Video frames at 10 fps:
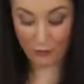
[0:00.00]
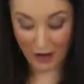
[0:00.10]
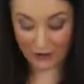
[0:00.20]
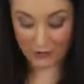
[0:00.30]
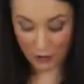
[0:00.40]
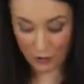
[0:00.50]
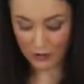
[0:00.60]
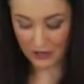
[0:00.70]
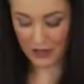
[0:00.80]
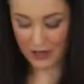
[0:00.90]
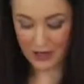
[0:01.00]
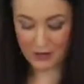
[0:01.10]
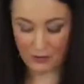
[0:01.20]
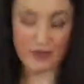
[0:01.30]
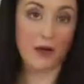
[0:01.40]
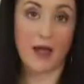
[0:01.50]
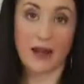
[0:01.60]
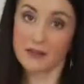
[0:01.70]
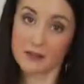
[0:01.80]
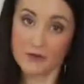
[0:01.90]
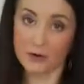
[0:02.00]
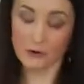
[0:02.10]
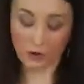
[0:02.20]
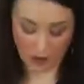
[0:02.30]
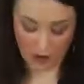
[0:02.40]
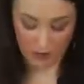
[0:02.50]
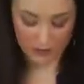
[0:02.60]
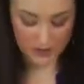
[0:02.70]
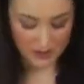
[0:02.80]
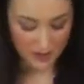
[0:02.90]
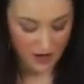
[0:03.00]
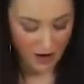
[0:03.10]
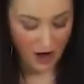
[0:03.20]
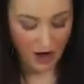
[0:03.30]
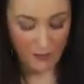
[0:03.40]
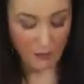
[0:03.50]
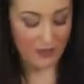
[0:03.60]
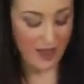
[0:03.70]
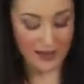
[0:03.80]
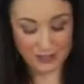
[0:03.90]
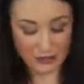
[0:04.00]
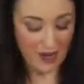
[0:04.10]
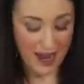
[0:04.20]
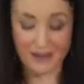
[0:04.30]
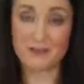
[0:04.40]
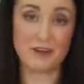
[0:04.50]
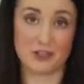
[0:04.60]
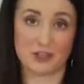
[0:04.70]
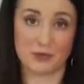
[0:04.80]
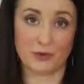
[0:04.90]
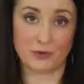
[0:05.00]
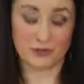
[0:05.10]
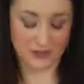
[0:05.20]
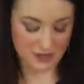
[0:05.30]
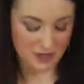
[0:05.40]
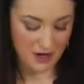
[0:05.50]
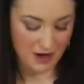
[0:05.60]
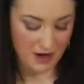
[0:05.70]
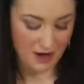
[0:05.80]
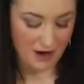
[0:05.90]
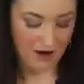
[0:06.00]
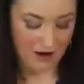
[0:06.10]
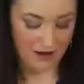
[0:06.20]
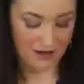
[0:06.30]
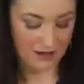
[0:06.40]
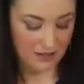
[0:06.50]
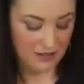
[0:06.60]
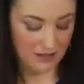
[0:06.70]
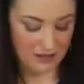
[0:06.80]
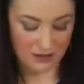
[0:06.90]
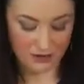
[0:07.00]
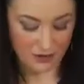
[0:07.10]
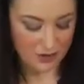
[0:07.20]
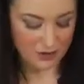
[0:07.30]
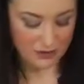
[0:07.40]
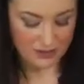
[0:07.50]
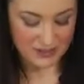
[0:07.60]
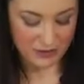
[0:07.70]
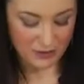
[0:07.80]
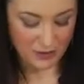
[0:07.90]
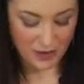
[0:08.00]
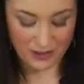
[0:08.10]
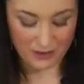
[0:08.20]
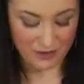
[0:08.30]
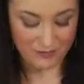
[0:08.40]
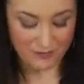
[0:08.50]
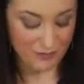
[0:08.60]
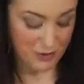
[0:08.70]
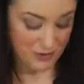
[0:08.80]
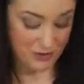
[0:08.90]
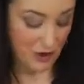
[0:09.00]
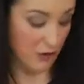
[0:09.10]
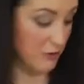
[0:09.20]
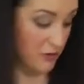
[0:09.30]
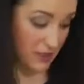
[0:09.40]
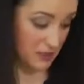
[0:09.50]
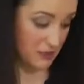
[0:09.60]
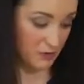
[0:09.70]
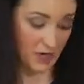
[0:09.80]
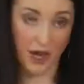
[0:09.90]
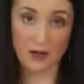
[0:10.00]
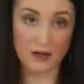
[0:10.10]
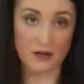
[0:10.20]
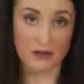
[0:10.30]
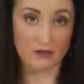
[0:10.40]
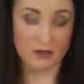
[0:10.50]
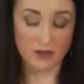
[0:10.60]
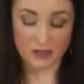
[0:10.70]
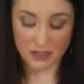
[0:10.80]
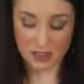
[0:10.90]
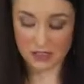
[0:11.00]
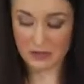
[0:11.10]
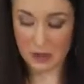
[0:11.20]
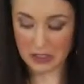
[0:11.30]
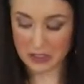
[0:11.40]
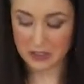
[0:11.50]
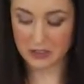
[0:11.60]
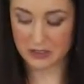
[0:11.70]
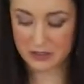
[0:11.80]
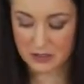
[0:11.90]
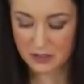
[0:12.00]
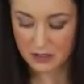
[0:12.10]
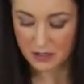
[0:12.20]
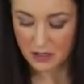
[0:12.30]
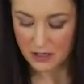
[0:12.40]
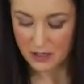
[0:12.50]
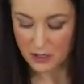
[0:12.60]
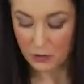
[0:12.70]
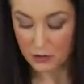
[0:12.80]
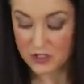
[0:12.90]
ravioli without any of those carbs, um, with extra added vegetables. Uh, you know, you can do this any way you want. You can put other things in the ricotta, you know, saute some onions and or